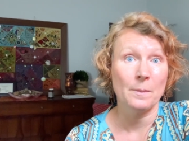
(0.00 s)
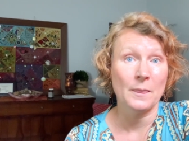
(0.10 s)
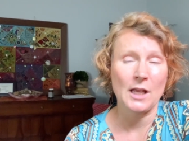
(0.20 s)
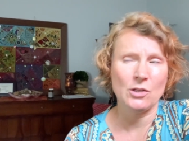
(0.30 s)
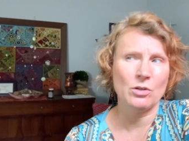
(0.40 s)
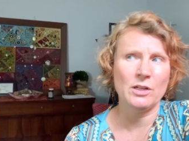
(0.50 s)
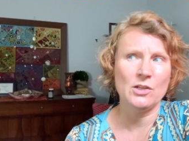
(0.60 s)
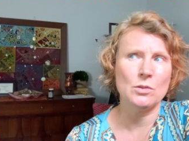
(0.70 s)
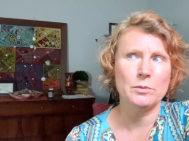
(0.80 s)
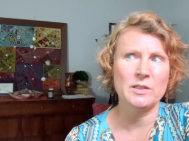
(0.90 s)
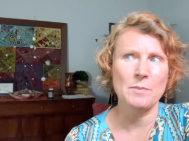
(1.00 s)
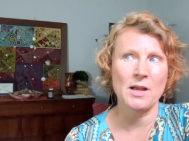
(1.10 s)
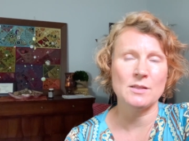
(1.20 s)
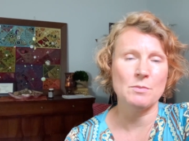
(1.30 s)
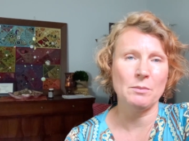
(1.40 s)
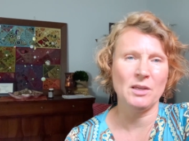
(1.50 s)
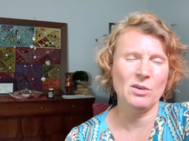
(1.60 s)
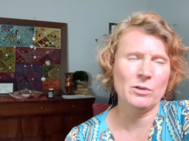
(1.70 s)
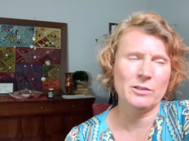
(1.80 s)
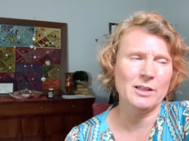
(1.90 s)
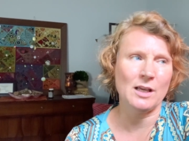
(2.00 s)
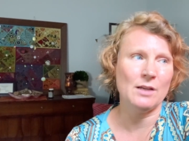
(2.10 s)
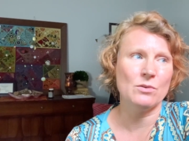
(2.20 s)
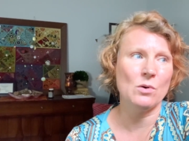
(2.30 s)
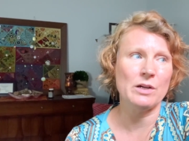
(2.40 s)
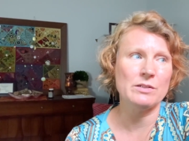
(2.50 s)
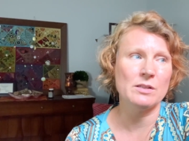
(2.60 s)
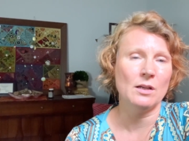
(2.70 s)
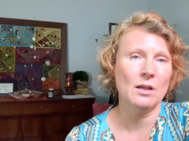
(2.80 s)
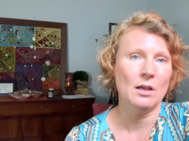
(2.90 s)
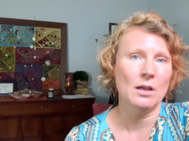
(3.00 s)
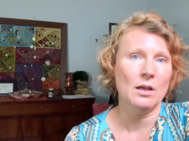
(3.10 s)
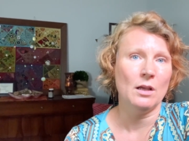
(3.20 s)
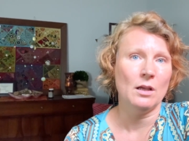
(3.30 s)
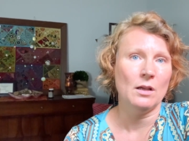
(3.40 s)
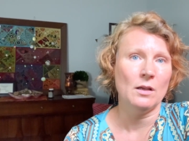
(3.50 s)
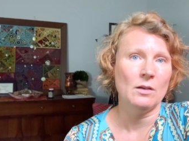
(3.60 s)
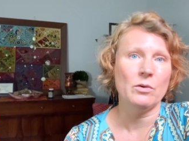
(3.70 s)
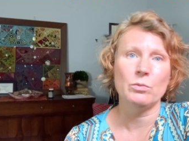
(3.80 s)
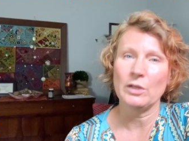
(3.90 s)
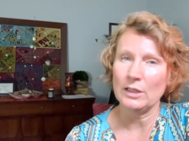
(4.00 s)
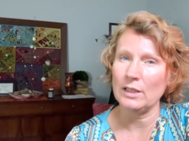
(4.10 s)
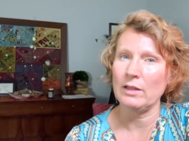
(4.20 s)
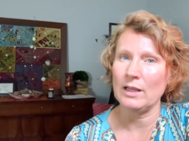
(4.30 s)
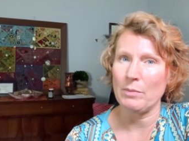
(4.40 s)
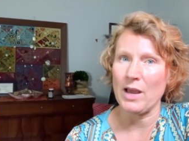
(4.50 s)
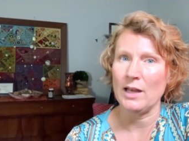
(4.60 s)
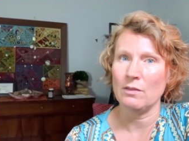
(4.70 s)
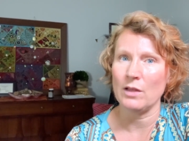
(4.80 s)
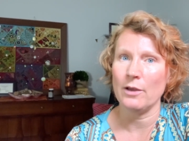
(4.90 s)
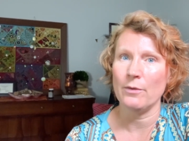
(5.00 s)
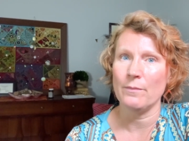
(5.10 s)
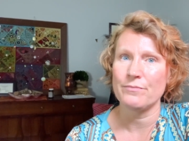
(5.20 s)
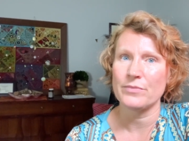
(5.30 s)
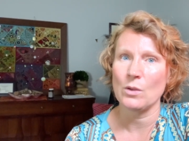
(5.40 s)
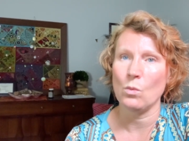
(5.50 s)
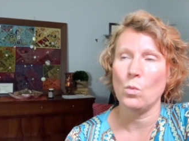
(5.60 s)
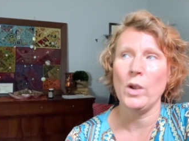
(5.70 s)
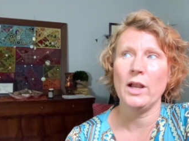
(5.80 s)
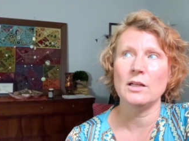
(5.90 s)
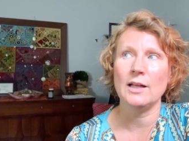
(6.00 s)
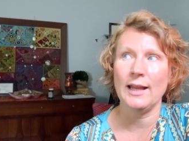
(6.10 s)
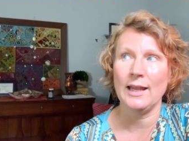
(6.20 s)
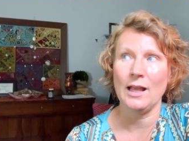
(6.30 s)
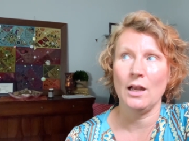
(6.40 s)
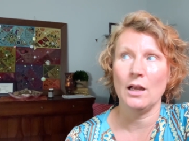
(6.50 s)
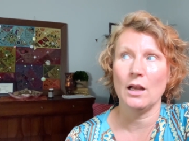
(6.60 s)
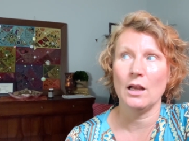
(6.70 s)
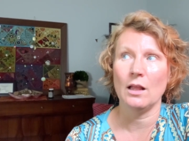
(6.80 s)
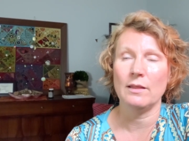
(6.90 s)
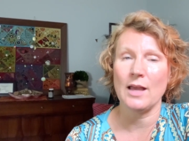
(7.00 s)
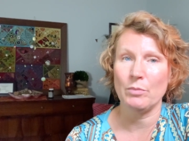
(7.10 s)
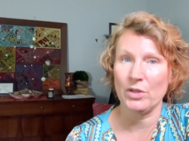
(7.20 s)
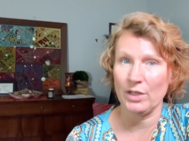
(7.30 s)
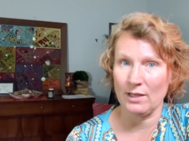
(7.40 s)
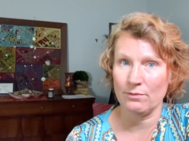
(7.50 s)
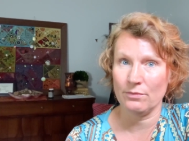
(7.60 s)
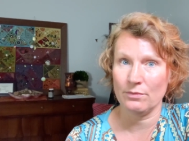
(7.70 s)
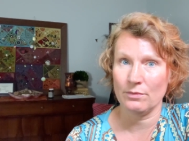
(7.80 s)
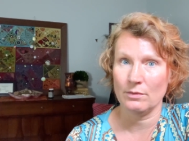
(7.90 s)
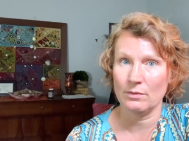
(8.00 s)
And your initial response might be, well, yeah, of course. Well, really think about it though. Where did I get that belief?